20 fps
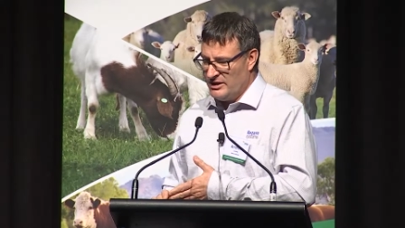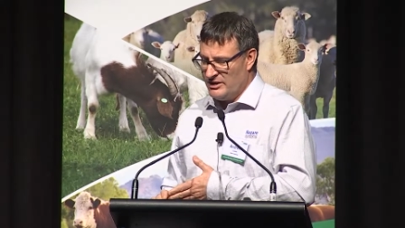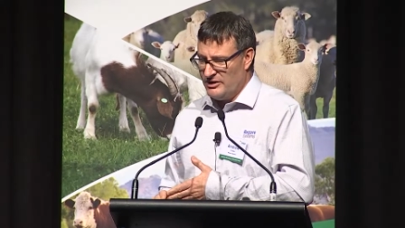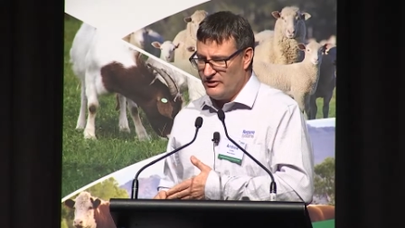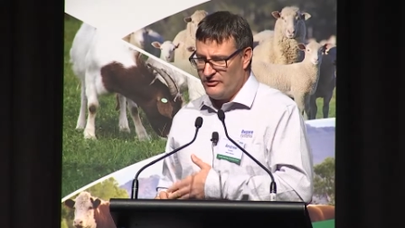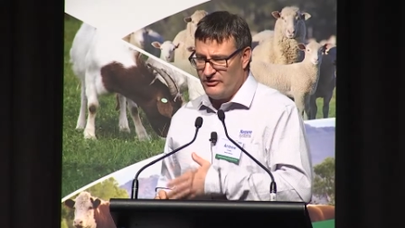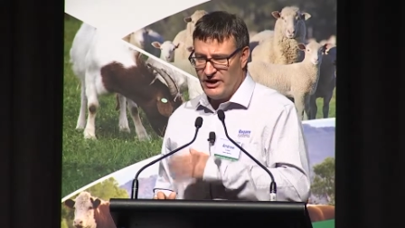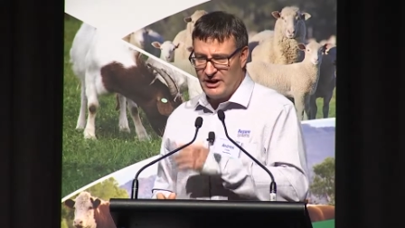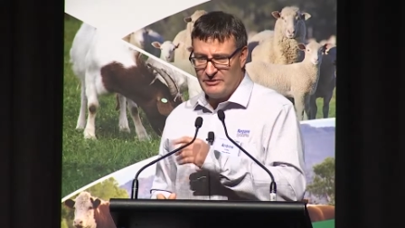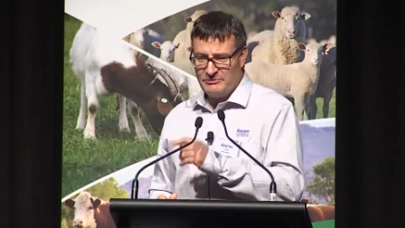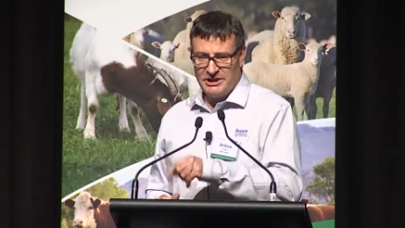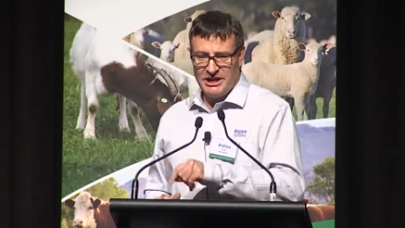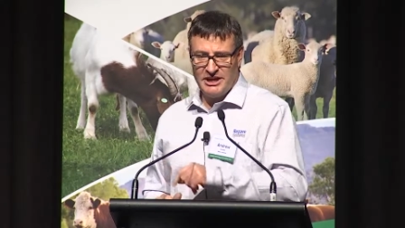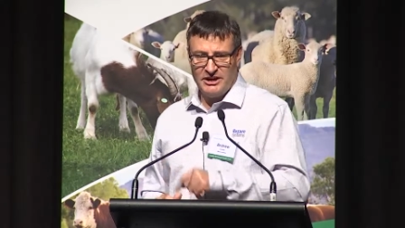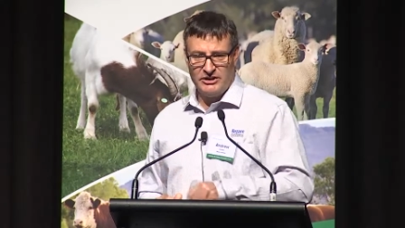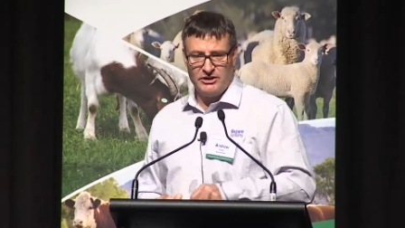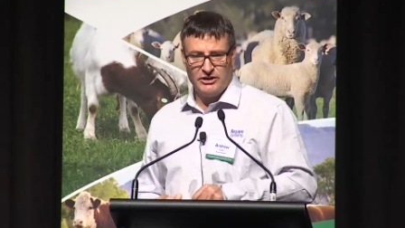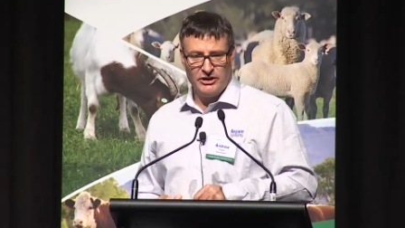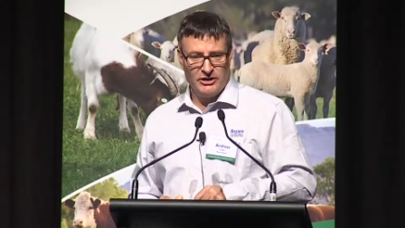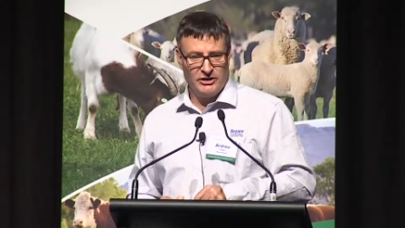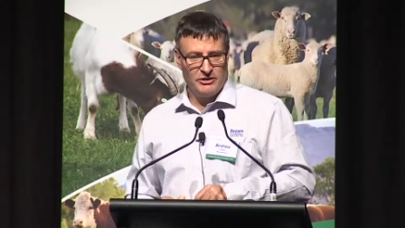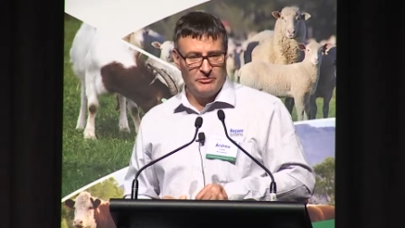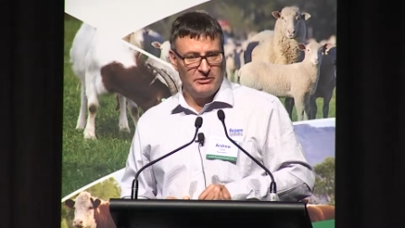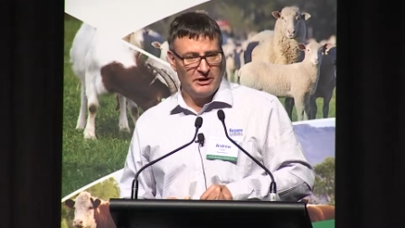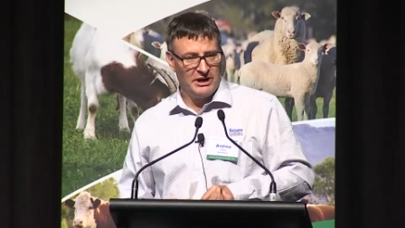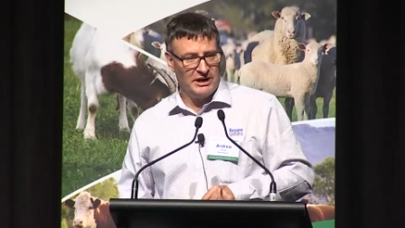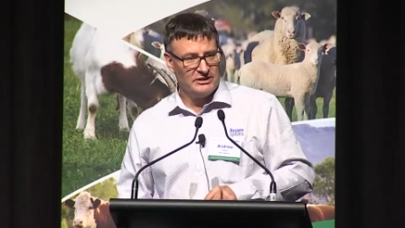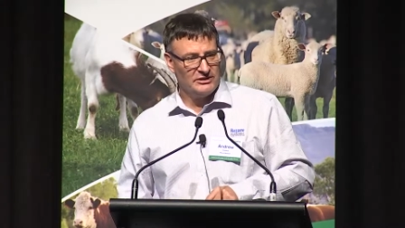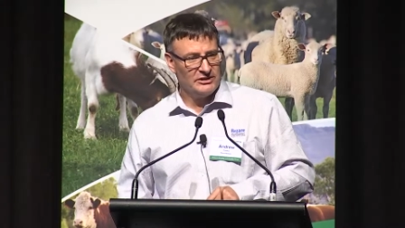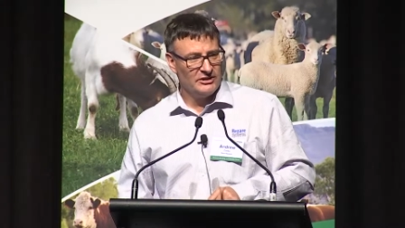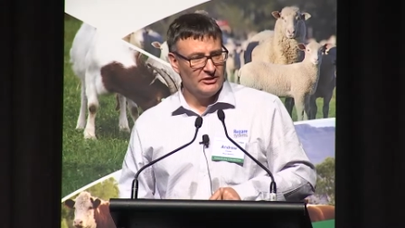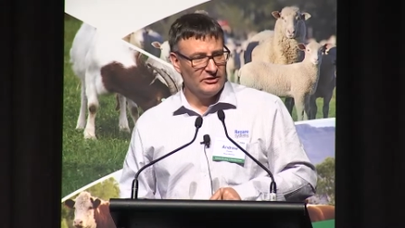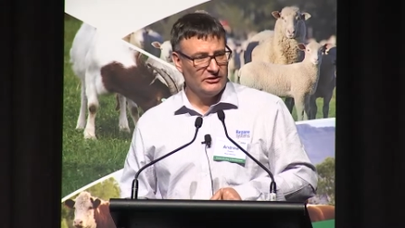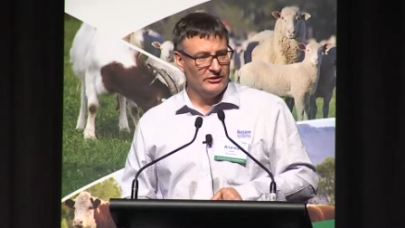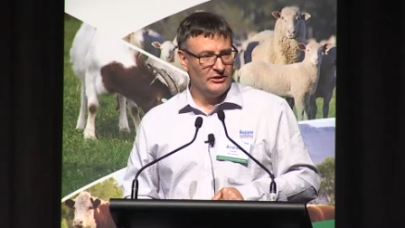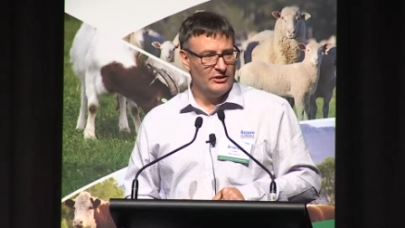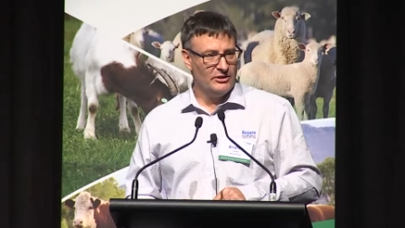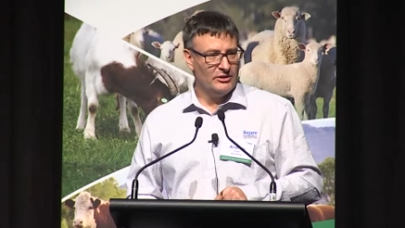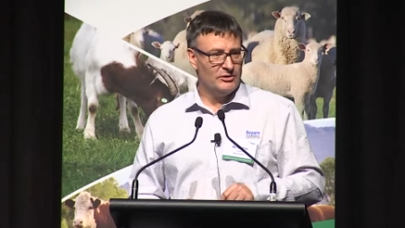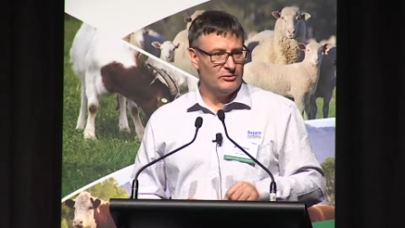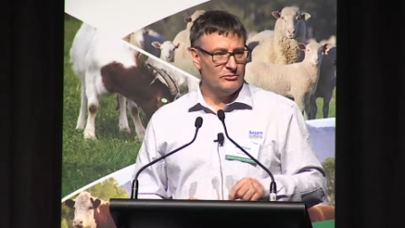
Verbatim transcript: The Farm Data Code of practice